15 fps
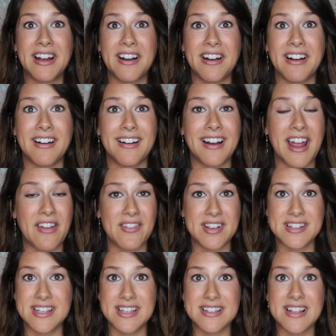are having
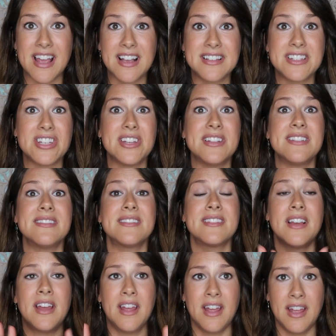C-sections.
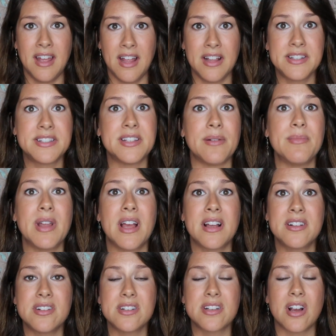Some
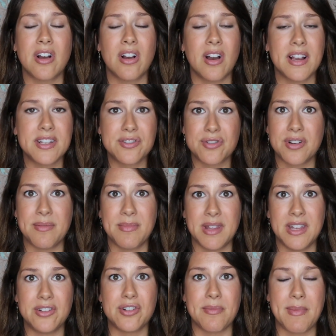doctors are
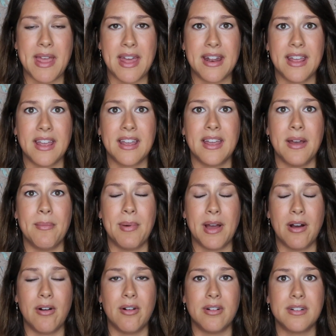extremely dramatic
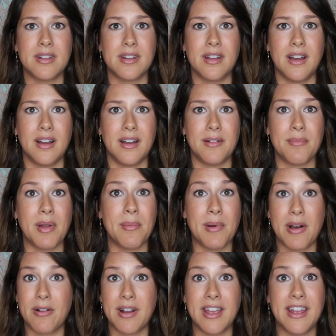about, um,
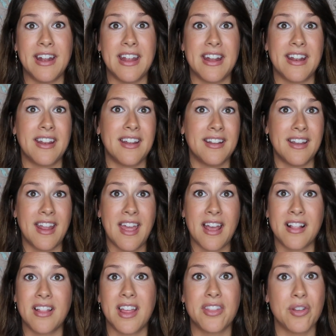about it and
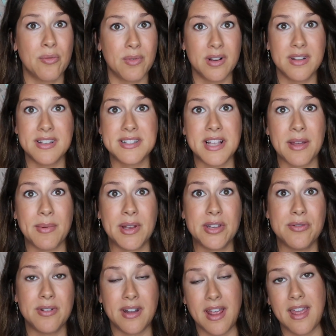act like the world is coming
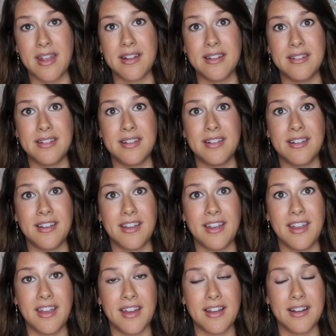to an end.
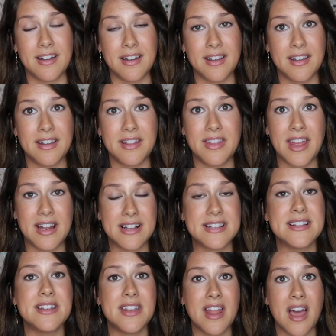And that
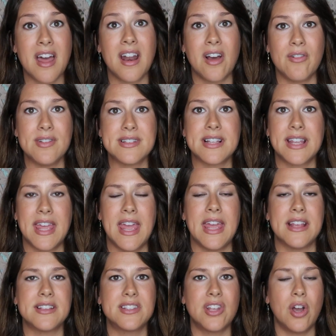is not always the
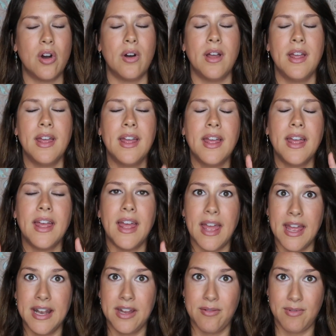case. So
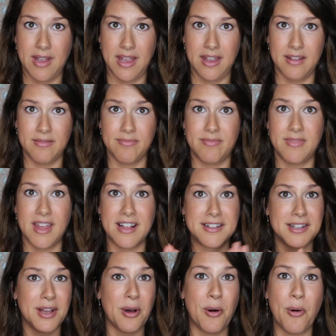anyway,
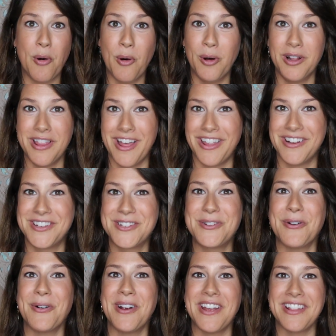that's a whole nother
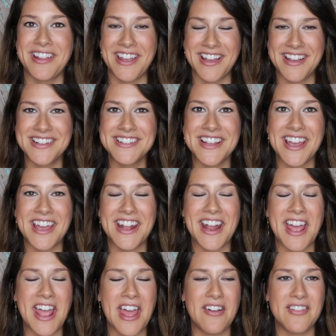story. And like I said,
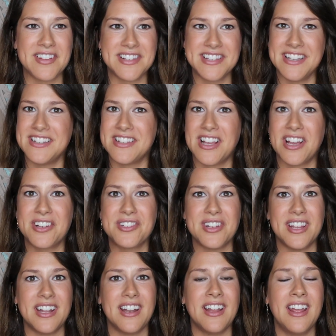I have a
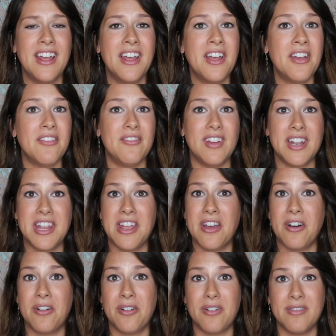C-section
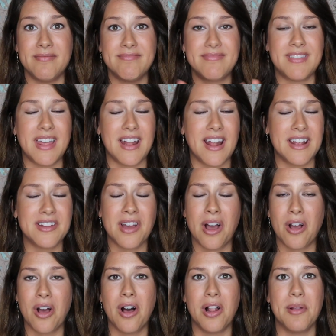video that I
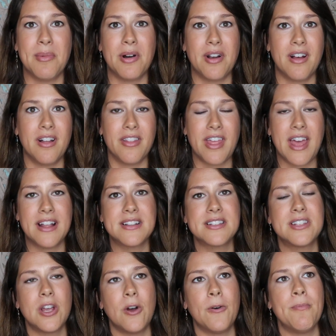talk all about all that.
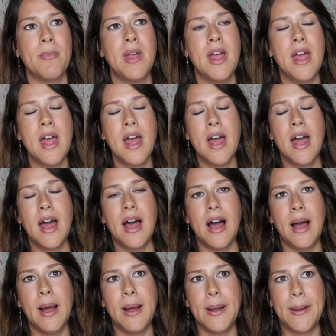So,
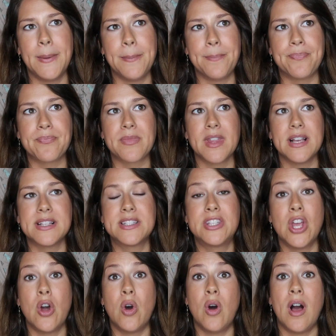um,
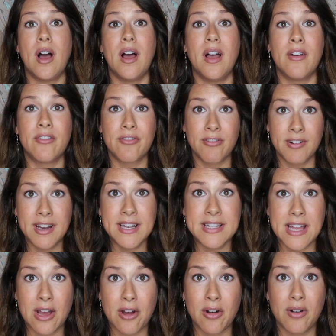so
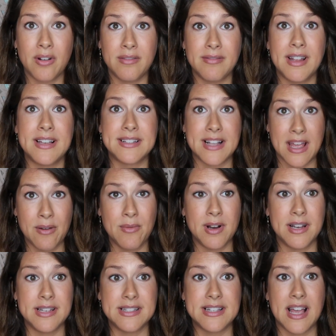freaked out as I
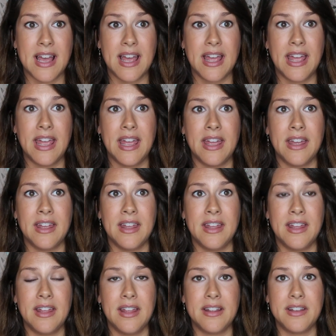was, I,
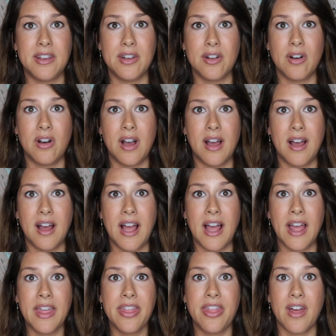you know,
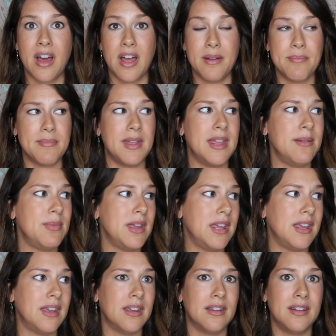I thought
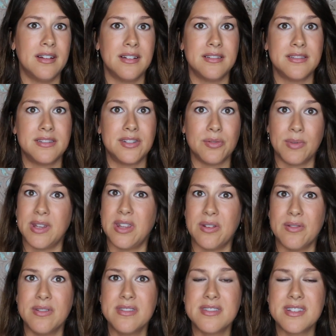maybe do we
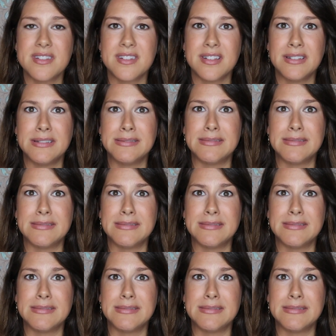use